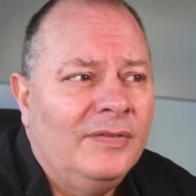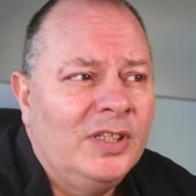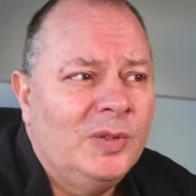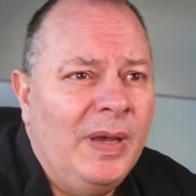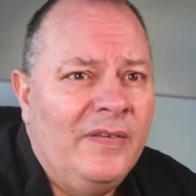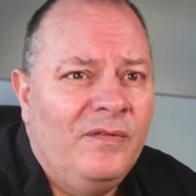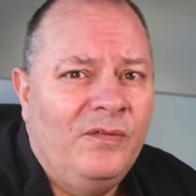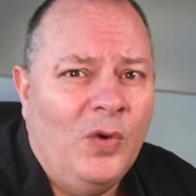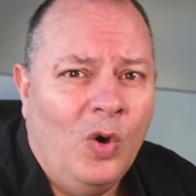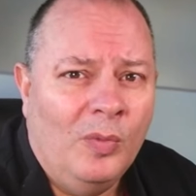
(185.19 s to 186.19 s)
I've just spent
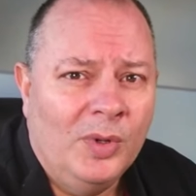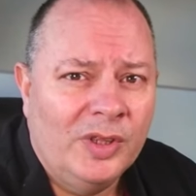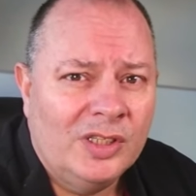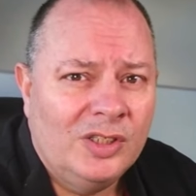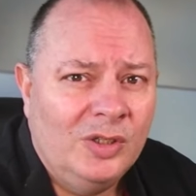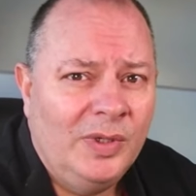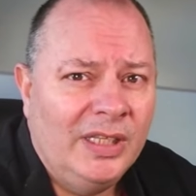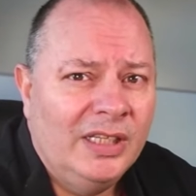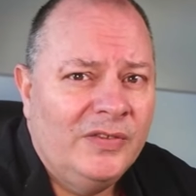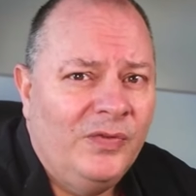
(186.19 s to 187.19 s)
four months
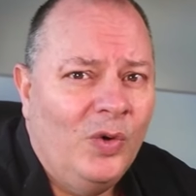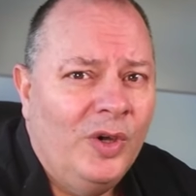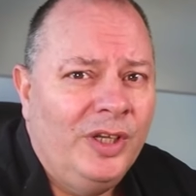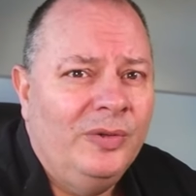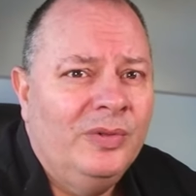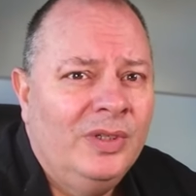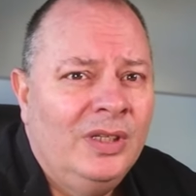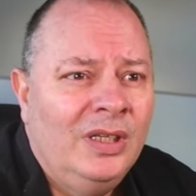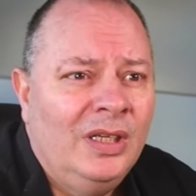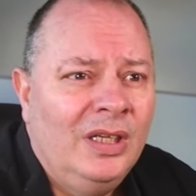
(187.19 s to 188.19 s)
doing this for you.
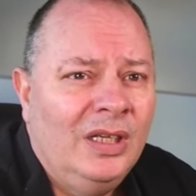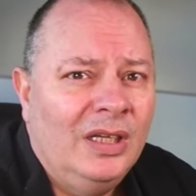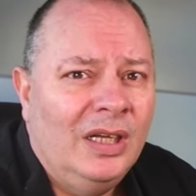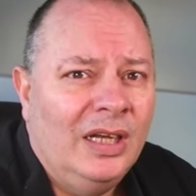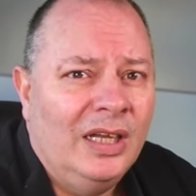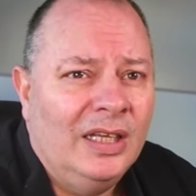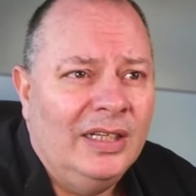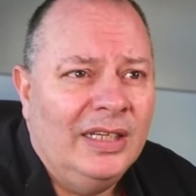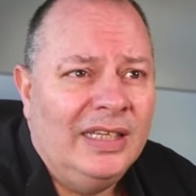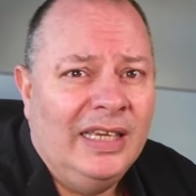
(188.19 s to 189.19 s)

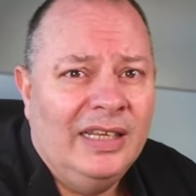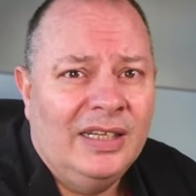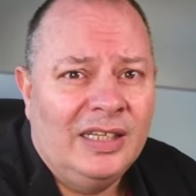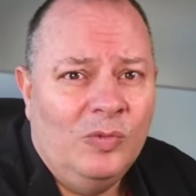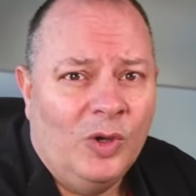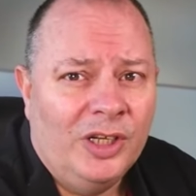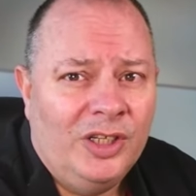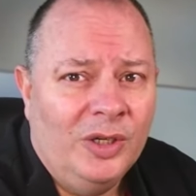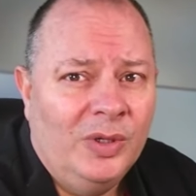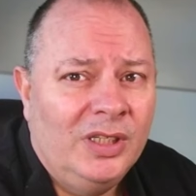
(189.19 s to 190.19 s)
And again, I didn't want
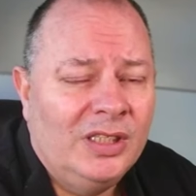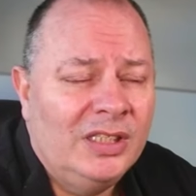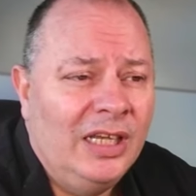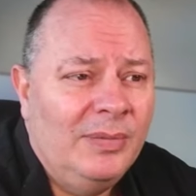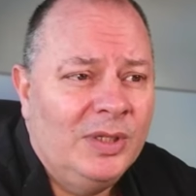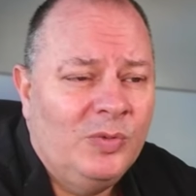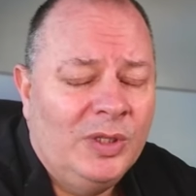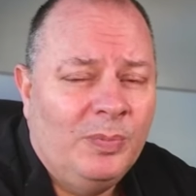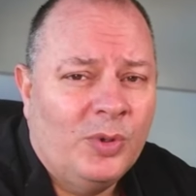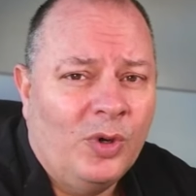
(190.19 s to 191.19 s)
to do it. It's the same as
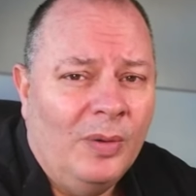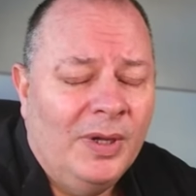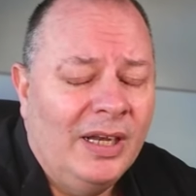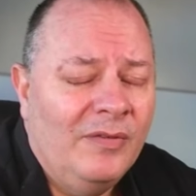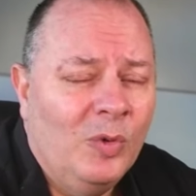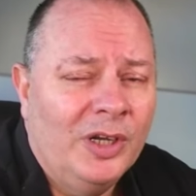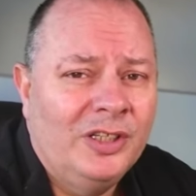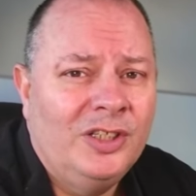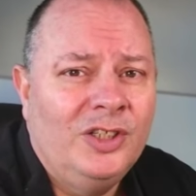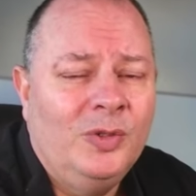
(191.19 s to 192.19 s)
with prop. I never
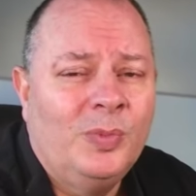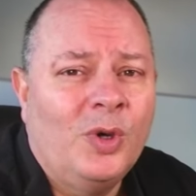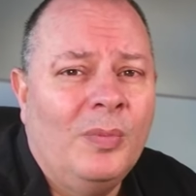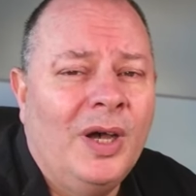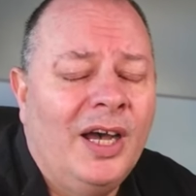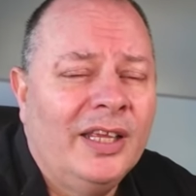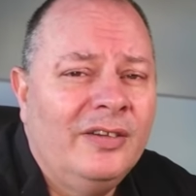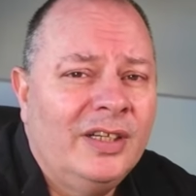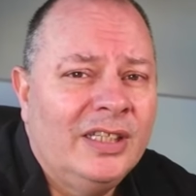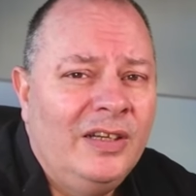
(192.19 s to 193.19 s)
wanted to do prop
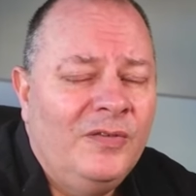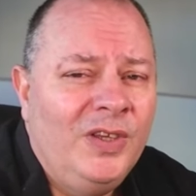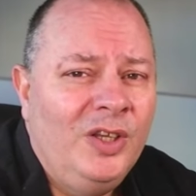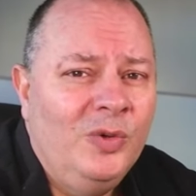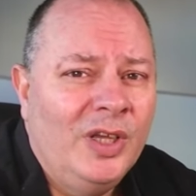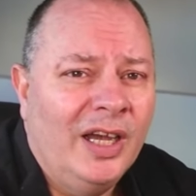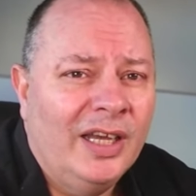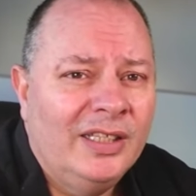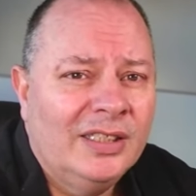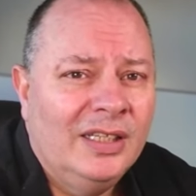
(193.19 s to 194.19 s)
either. I did it for you
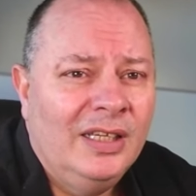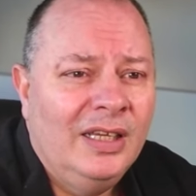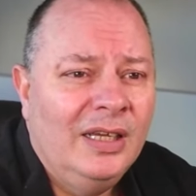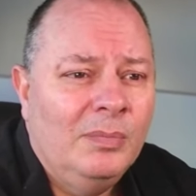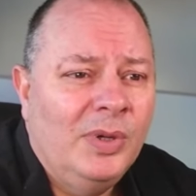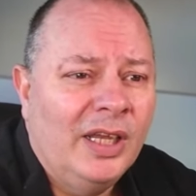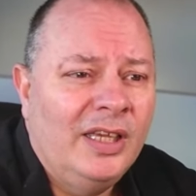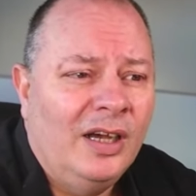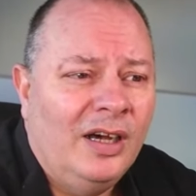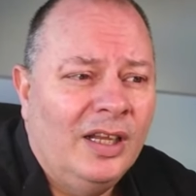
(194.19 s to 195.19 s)
guys, but I
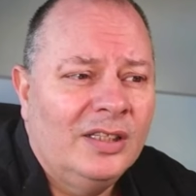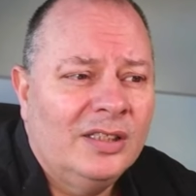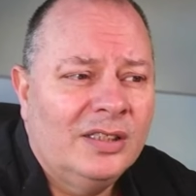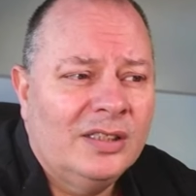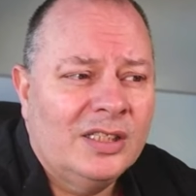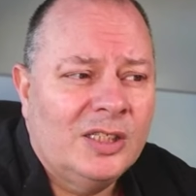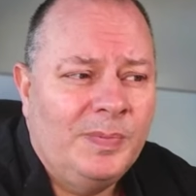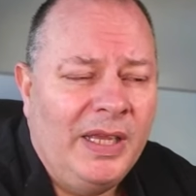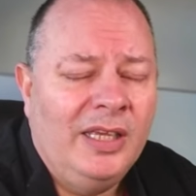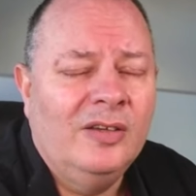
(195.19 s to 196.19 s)
can't
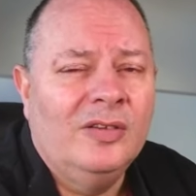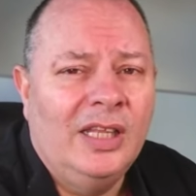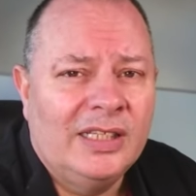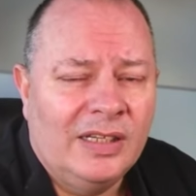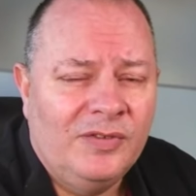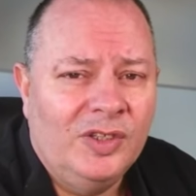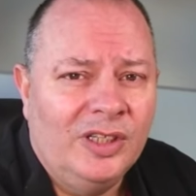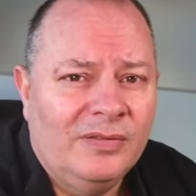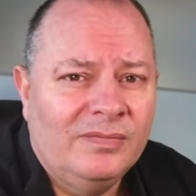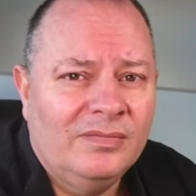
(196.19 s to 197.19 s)
speak unless I've
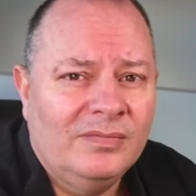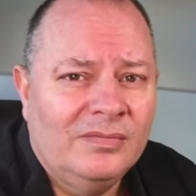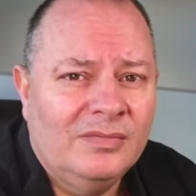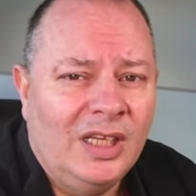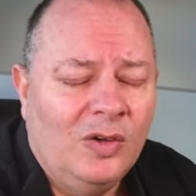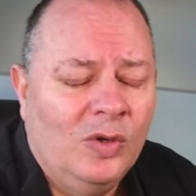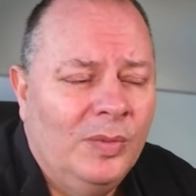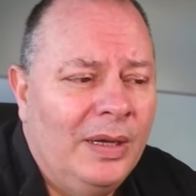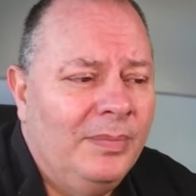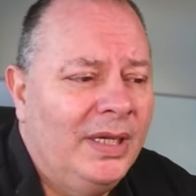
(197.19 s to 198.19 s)
done it. And I
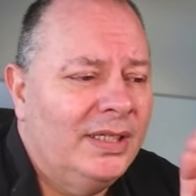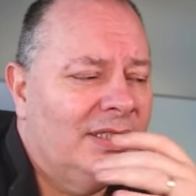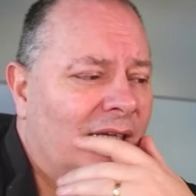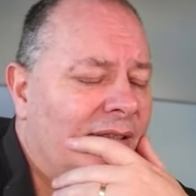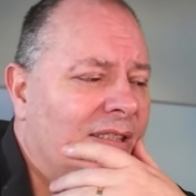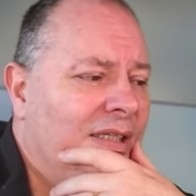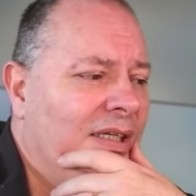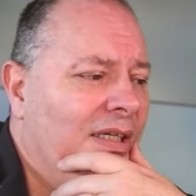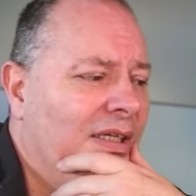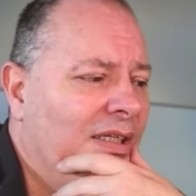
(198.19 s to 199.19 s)
hope that makes sense.
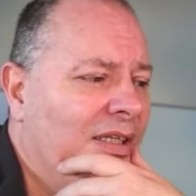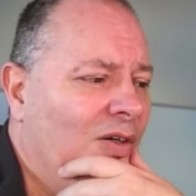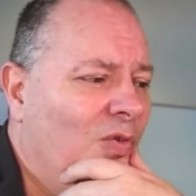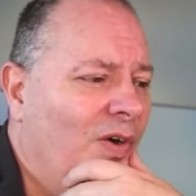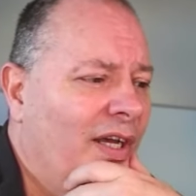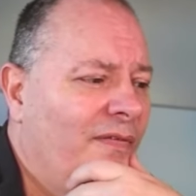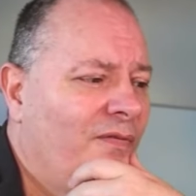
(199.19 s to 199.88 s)
Now, if I